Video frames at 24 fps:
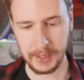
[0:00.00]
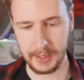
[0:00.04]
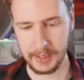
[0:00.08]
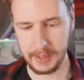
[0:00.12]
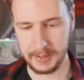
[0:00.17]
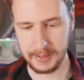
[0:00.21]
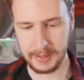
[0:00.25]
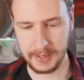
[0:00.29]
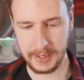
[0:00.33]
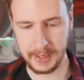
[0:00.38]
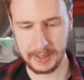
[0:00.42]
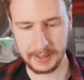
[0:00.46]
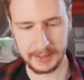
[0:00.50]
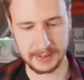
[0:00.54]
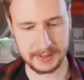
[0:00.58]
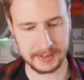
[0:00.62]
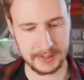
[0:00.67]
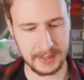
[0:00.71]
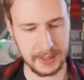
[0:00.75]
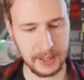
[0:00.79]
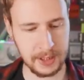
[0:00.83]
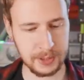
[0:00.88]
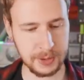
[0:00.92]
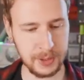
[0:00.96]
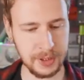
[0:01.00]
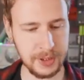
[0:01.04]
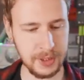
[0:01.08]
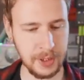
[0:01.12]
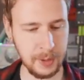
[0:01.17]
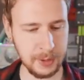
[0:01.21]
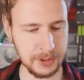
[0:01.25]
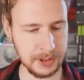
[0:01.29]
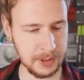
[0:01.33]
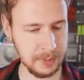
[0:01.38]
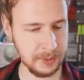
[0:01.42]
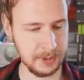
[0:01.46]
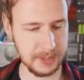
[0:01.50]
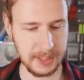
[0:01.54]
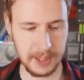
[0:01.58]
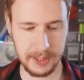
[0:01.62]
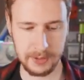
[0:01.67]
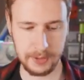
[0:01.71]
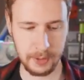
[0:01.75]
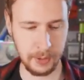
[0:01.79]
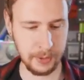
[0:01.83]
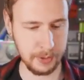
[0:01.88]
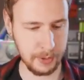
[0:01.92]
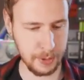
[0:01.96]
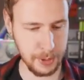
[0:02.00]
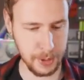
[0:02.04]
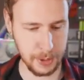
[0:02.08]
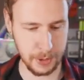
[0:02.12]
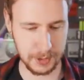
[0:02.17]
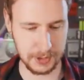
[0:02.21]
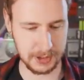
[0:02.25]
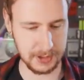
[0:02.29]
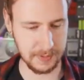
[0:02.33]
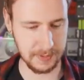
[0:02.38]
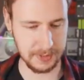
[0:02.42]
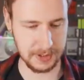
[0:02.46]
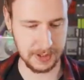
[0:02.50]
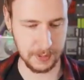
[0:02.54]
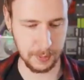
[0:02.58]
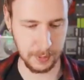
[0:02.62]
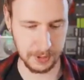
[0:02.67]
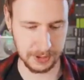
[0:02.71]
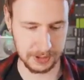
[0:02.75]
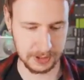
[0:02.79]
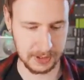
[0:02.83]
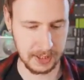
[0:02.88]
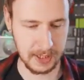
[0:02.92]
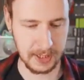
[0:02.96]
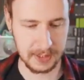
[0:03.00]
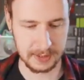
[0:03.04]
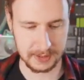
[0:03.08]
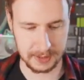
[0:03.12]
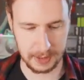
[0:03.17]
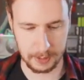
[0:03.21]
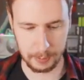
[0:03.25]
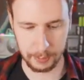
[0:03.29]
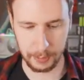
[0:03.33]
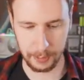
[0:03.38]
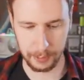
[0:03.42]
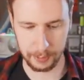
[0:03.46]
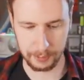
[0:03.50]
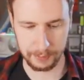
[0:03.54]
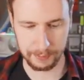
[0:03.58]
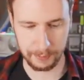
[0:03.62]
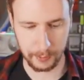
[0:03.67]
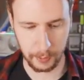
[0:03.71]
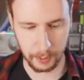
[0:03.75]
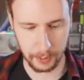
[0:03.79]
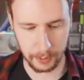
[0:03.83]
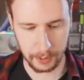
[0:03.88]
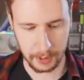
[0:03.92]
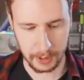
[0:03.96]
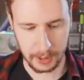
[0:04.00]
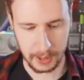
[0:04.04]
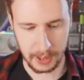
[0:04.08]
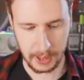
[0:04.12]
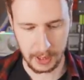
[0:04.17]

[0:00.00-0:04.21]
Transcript: and the highest hash rate I was able to get on the 3070 was 10.4.